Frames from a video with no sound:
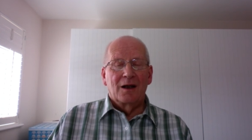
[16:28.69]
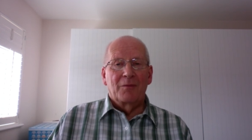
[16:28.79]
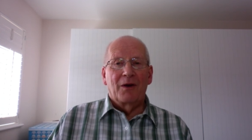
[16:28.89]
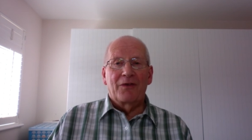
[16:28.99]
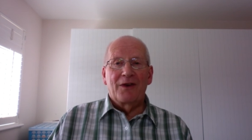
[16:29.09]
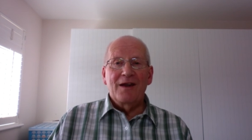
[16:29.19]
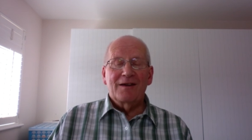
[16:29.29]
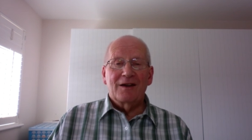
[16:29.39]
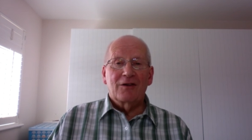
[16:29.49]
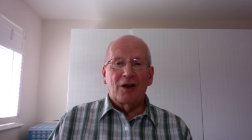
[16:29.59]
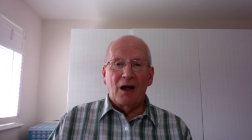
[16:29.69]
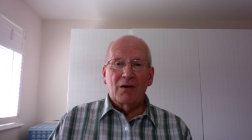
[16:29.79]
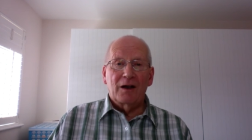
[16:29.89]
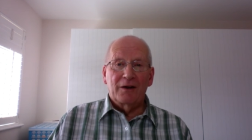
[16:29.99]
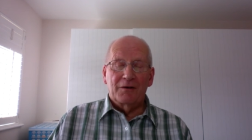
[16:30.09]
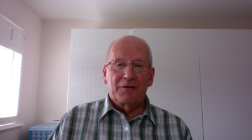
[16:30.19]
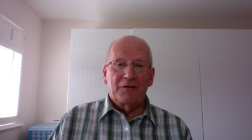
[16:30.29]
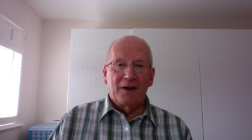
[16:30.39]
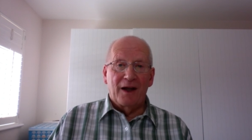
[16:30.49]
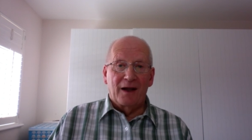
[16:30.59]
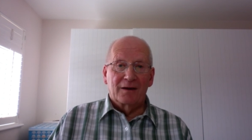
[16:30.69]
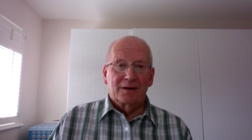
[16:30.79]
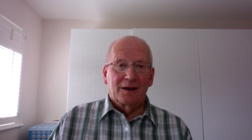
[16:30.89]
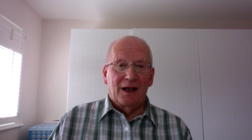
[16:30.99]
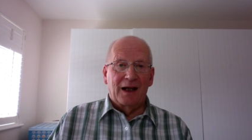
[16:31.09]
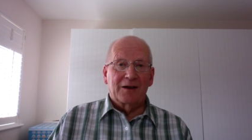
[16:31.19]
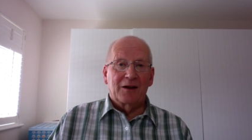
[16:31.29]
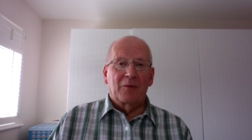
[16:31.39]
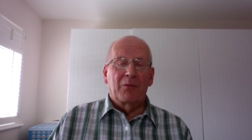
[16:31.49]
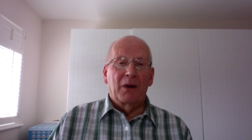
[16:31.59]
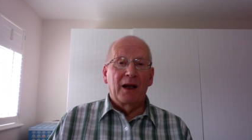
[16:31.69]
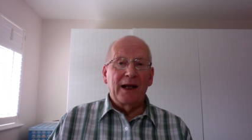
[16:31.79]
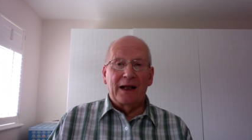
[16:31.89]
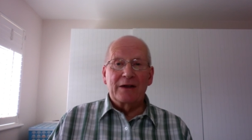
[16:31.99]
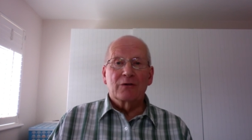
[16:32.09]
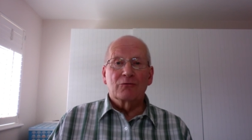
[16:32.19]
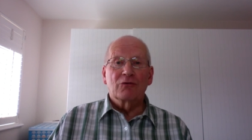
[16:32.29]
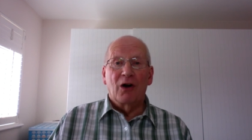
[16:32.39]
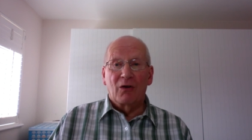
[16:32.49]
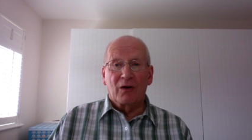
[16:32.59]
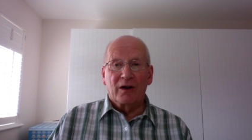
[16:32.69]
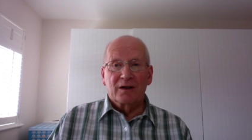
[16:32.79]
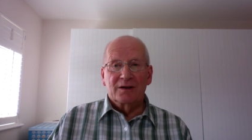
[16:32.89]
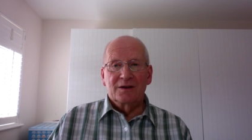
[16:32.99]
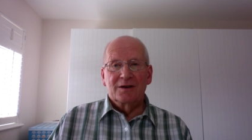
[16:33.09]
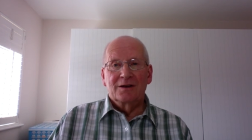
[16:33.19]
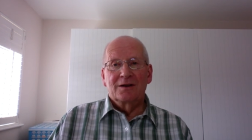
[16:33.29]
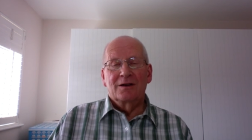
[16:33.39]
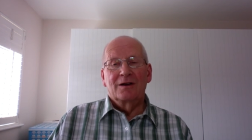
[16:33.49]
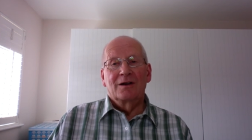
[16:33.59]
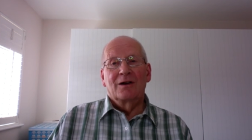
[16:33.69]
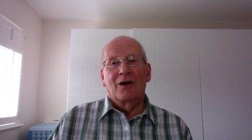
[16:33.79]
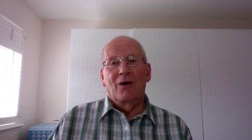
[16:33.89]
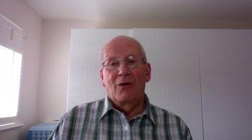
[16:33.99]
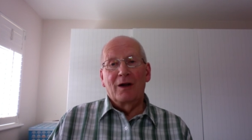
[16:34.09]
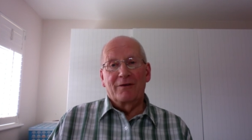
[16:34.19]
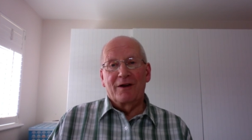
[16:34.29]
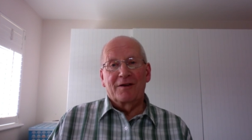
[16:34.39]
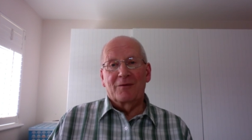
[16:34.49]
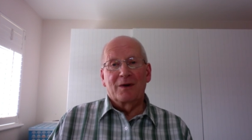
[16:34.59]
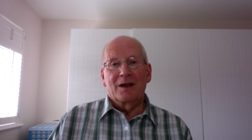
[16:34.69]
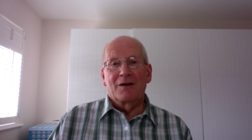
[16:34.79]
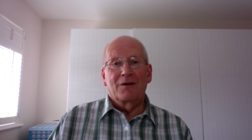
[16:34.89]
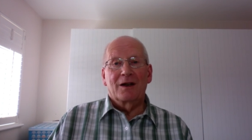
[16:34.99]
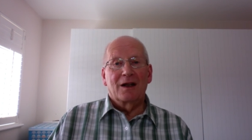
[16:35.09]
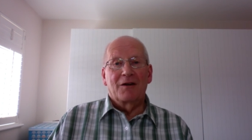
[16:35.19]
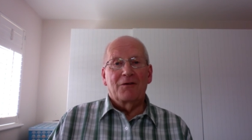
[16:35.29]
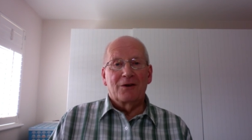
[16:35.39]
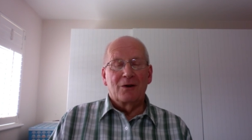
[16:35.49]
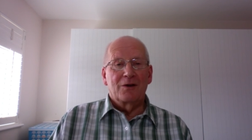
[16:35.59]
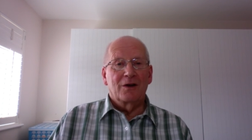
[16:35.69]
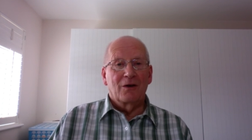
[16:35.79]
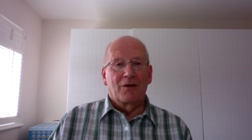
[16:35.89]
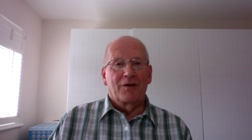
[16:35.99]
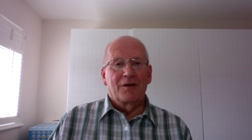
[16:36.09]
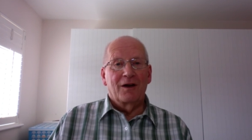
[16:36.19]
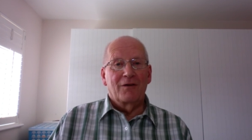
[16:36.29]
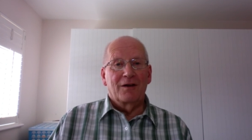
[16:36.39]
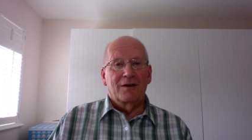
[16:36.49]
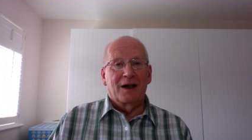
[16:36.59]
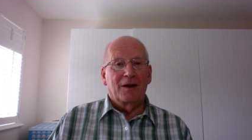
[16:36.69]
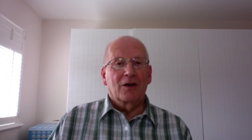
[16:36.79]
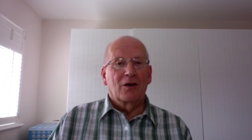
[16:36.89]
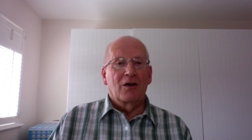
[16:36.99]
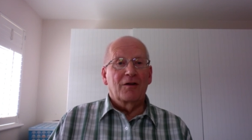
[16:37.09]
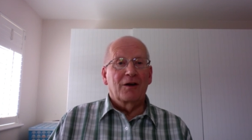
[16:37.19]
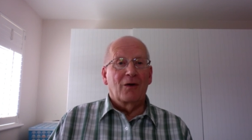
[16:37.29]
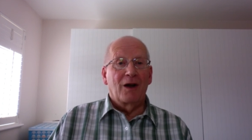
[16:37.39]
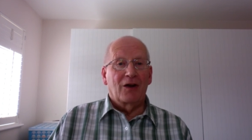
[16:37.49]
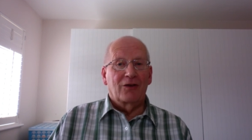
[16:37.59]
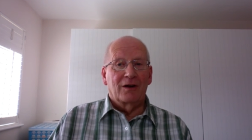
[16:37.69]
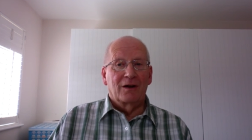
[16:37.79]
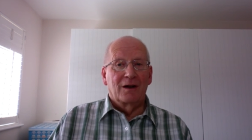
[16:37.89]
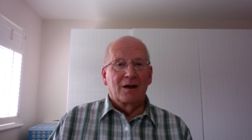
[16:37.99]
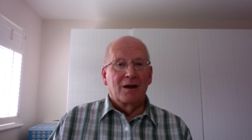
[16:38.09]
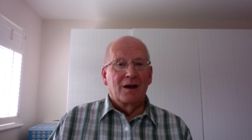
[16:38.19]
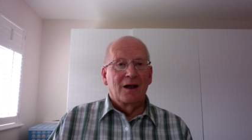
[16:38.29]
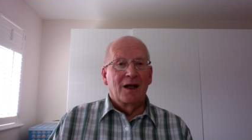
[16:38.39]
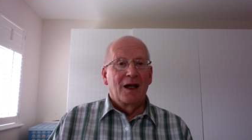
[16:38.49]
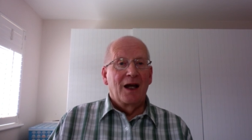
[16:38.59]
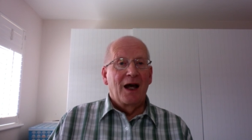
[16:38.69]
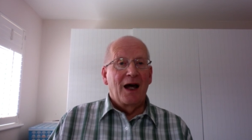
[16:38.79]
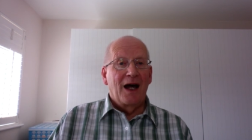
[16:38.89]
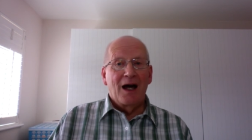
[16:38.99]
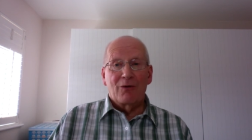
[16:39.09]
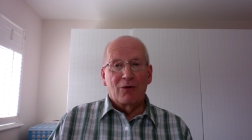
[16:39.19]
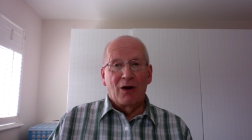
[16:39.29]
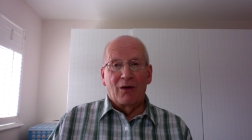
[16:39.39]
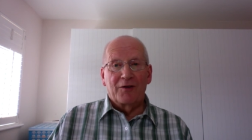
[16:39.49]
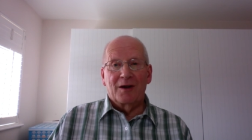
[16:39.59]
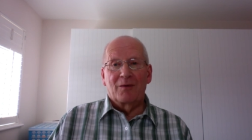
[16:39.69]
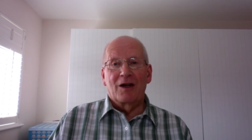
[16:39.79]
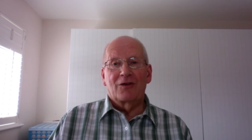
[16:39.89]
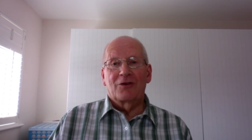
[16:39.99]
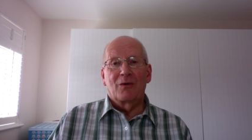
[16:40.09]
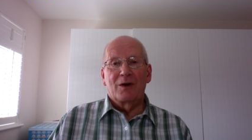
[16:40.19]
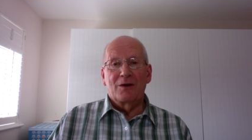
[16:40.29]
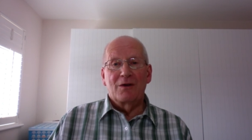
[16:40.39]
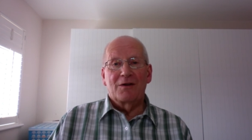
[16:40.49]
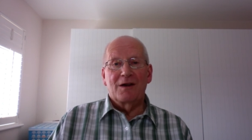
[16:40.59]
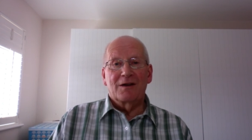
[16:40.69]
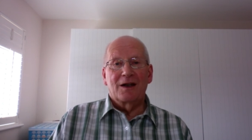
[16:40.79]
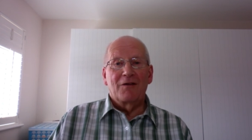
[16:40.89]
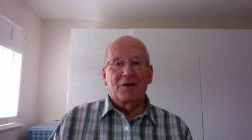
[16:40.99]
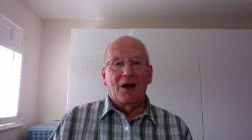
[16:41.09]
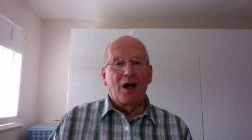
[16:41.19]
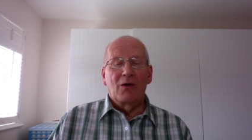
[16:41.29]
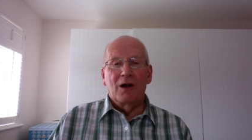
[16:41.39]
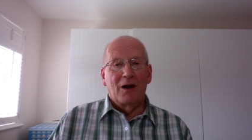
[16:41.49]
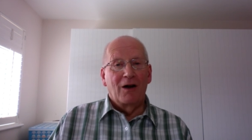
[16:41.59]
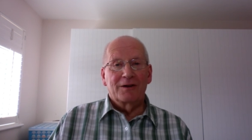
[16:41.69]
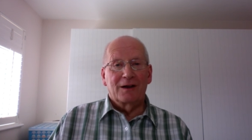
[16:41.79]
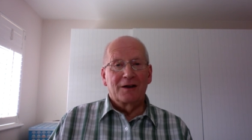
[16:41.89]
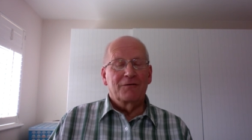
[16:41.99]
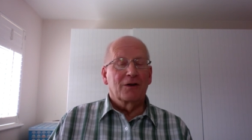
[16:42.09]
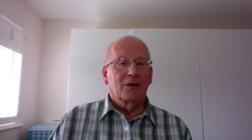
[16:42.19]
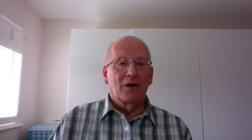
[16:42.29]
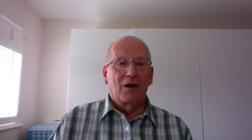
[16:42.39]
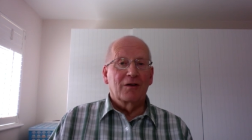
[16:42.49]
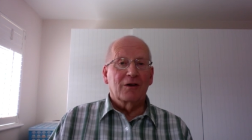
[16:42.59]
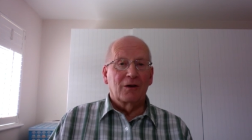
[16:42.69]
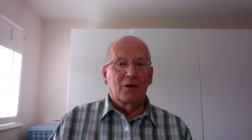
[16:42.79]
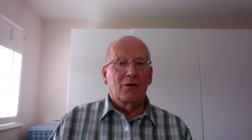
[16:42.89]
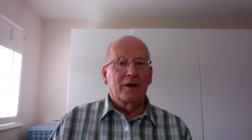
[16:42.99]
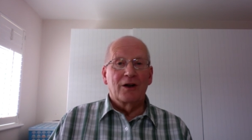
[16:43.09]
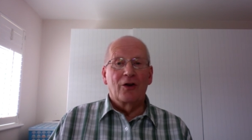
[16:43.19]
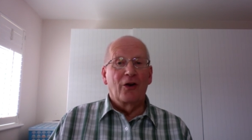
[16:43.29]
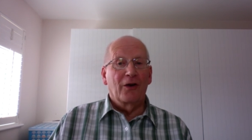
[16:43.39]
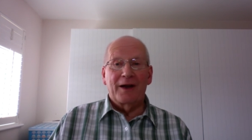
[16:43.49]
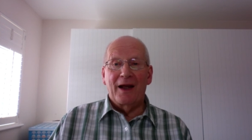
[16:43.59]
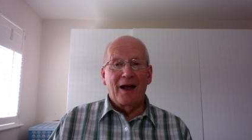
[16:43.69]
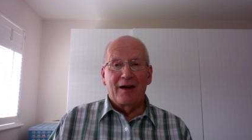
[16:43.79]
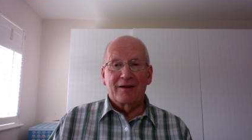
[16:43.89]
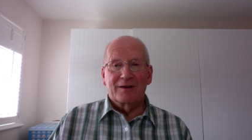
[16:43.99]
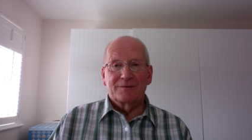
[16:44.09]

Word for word: But this is totally unfair and completely wrong. All of us have been given a gift to use in God's service and at God's direction. Our role is to make sure we use these gifts wholeheartedly for God's glory, not ours.